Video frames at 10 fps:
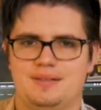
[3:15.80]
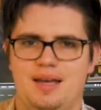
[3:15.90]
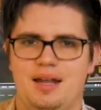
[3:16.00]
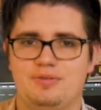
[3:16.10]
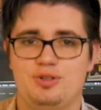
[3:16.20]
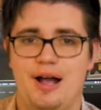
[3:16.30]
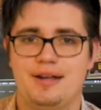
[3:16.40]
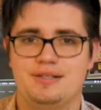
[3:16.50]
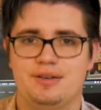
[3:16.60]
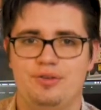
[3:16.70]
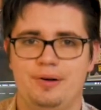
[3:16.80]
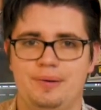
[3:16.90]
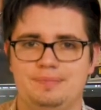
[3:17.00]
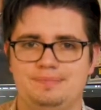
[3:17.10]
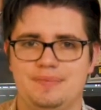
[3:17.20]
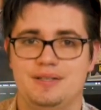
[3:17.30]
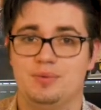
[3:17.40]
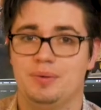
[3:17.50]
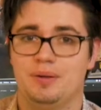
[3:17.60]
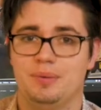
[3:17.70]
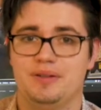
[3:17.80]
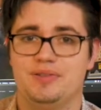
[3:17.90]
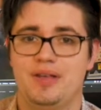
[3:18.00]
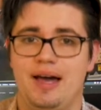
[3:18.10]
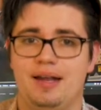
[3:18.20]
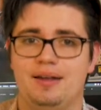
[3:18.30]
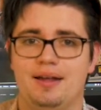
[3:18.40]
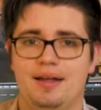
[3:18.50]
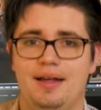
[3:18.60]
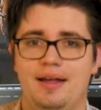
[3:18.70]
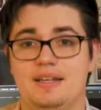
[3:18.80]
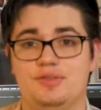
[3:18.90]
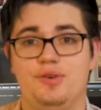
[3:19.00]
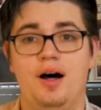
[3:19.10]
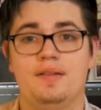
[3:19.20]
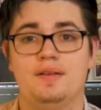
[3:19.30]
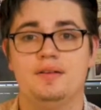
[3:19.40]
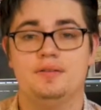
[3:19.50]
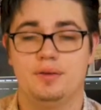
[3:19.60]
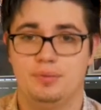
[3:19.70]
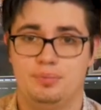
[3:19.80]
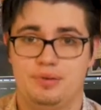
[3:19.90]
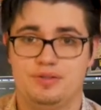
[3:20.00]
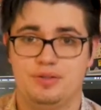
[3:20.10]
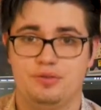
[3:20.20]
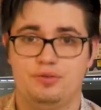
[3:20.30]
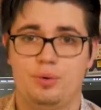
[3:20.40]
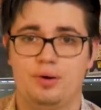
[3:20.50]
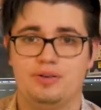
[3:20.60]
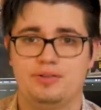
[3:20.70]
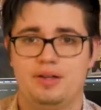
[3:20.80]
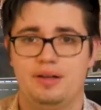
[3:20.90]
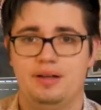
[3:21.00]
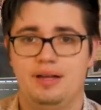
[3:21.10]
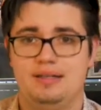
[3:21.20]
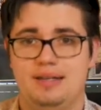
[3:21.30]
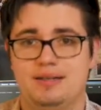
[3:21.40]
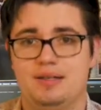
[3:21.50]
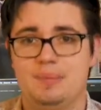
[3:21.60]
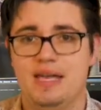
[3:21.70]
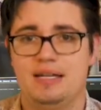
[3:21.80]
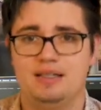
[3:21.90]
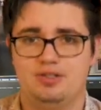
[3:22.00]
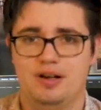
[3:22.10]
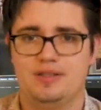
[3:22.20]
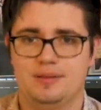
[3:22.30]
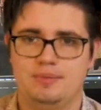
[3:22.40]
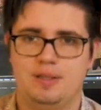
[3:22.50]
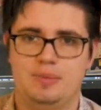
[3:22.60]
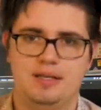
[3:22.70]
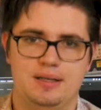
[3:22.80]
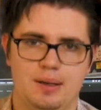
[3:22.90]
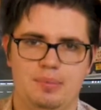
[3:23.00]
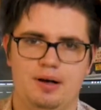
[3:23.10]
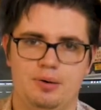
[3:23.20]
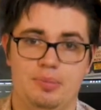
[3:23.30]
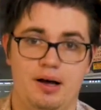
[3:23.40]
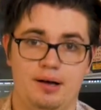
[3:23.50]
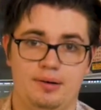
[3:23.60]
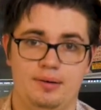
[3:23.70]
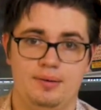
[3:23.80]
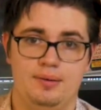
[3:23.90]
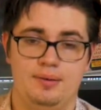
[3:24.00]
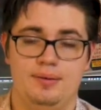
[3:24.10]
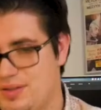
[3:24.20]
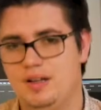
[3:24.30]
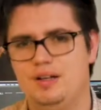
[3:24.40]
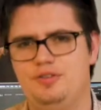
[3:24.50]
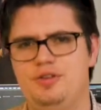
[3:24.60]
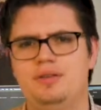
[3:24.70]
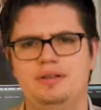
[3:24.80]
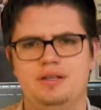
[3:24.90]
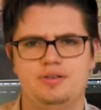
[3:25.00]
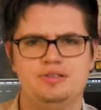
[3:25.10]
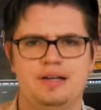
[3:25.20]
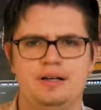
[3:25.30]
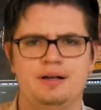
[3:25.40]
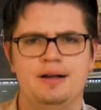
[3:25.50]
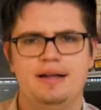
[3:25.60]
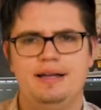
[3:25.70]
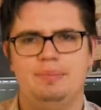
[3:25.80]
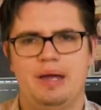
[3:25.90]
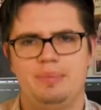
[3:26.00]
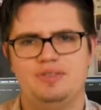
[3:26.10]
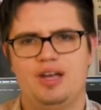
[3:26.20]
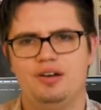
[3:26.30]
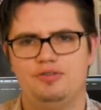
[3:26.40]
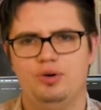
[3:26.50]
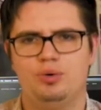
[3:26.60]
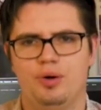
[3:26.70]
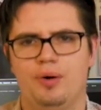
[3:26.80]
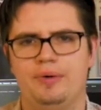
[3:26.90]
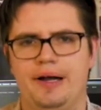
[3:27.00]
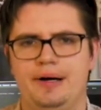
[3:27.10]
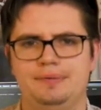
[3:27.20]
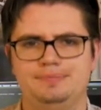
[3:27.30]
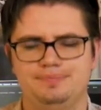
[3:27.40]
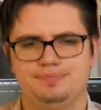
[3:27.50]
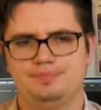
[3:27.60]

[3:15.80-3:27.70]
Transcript: It's kind of tragic for him. He's really, really sad. And then his father, the Prince of the Forest, takes him in and trains him to be a better buck. So then a few years later, Bambi's kind of full grown now.